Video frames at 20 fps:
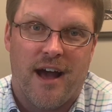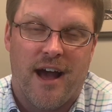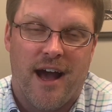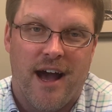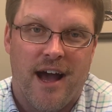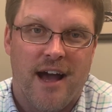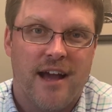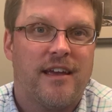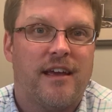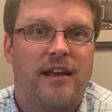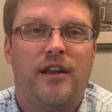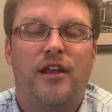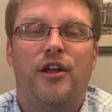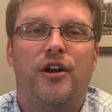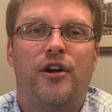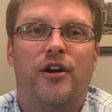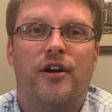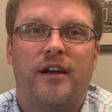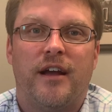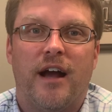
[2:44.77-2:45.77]
I can
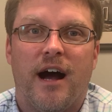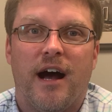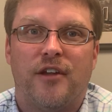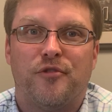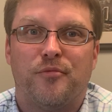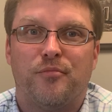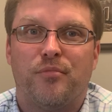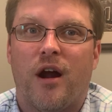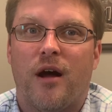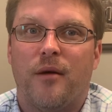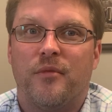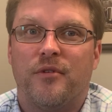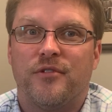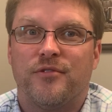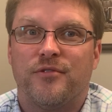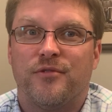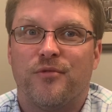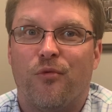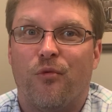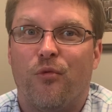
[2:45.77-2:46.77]
hear God's
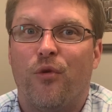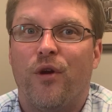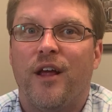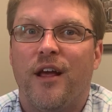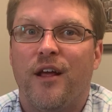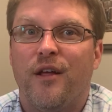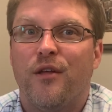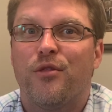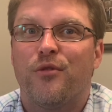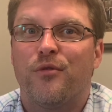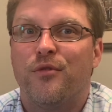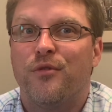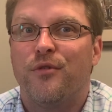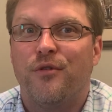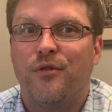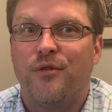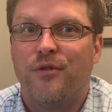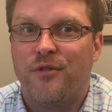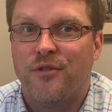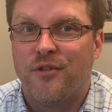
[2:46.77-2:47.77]
promise ring
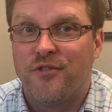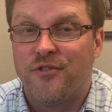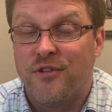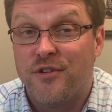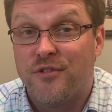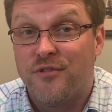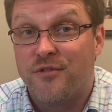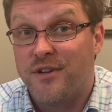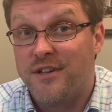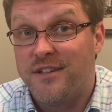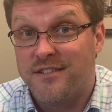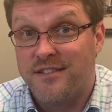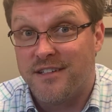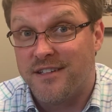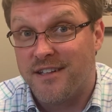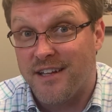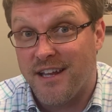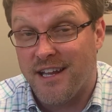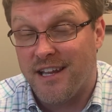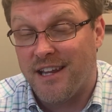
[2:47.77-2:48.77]
through the centuries
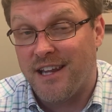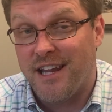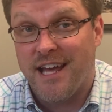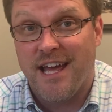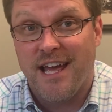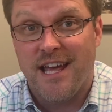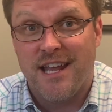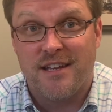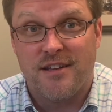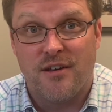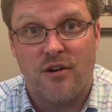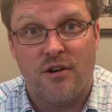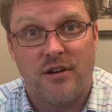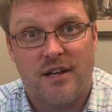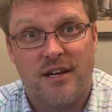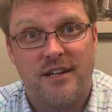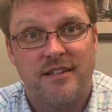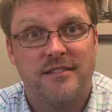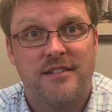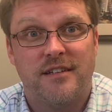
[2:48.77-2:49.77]
and land on
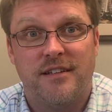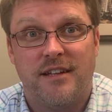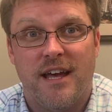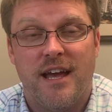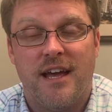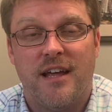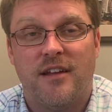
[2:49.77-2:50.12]
us today.